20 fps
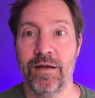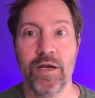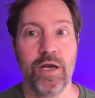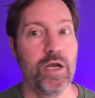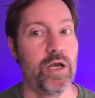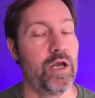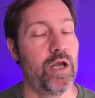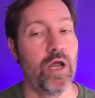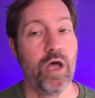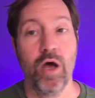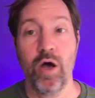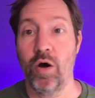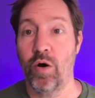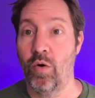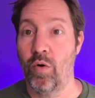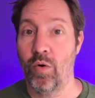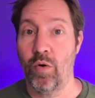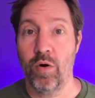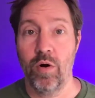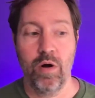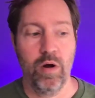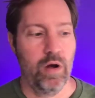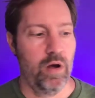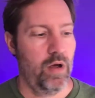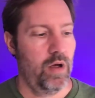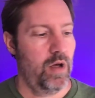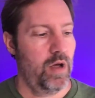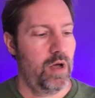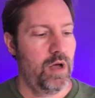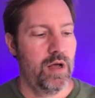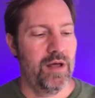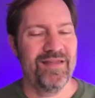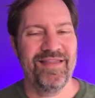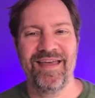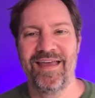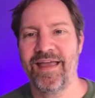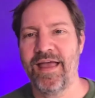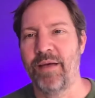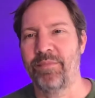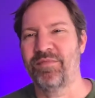No. They
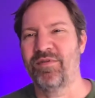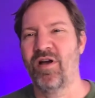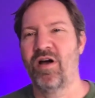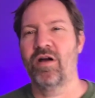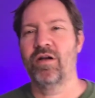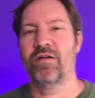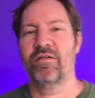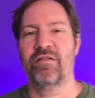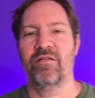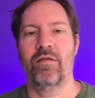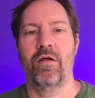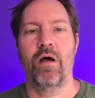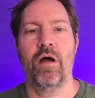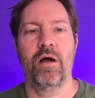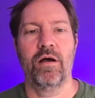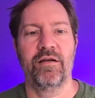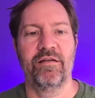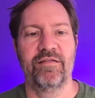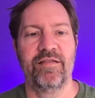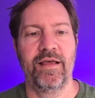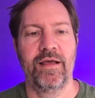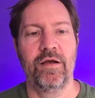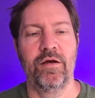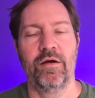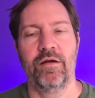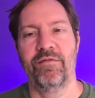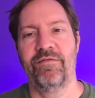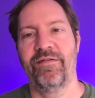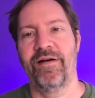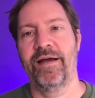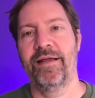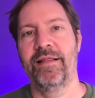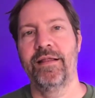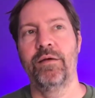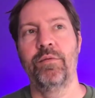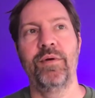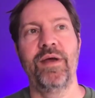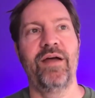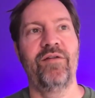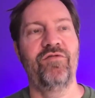kept on as long as they could. Finally,
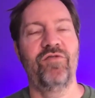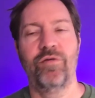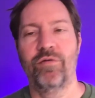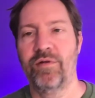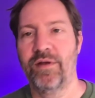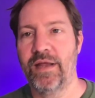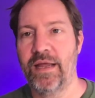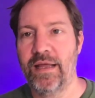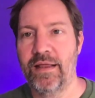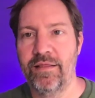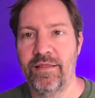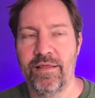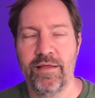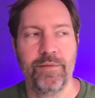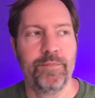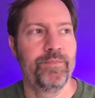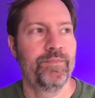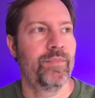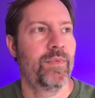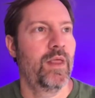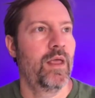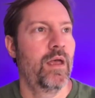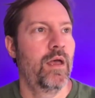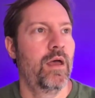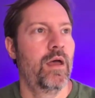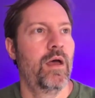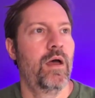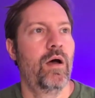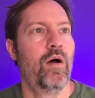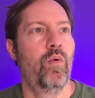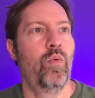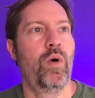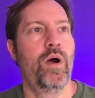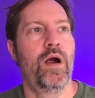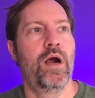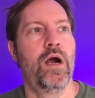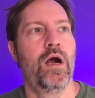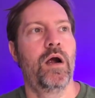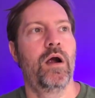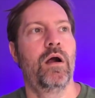we have Juneteenth,
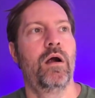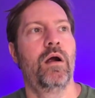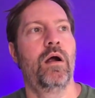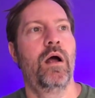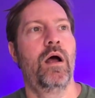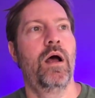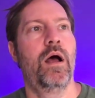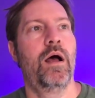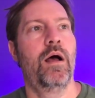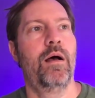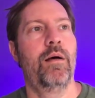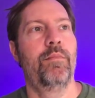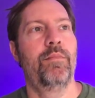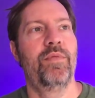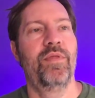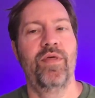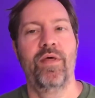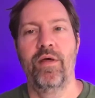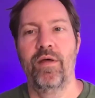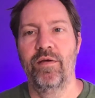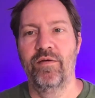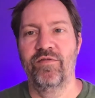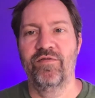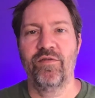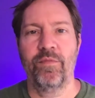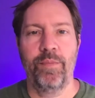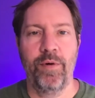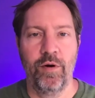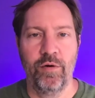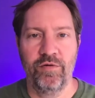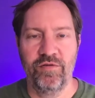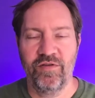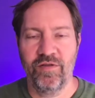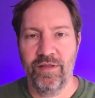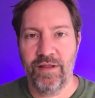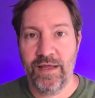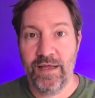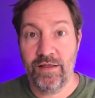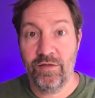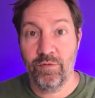where
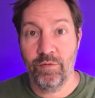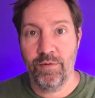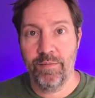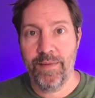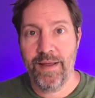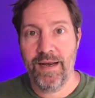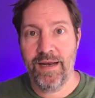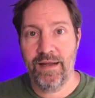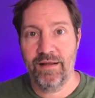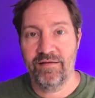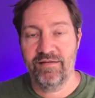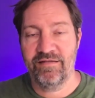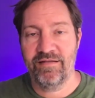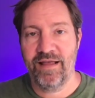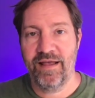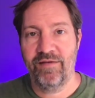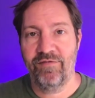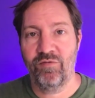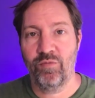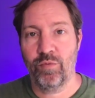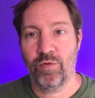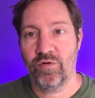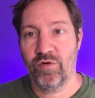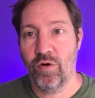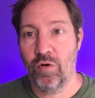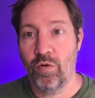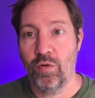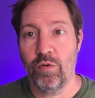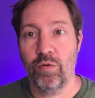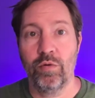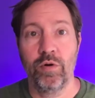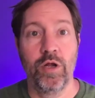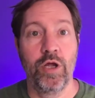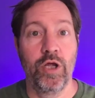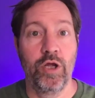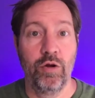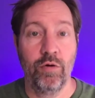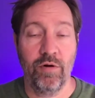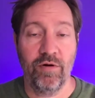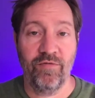supposedly the remaining slaves were told,
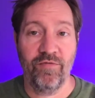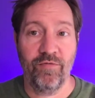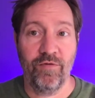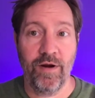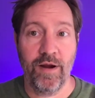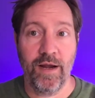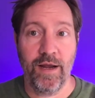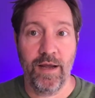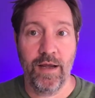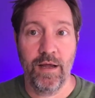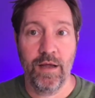you are free.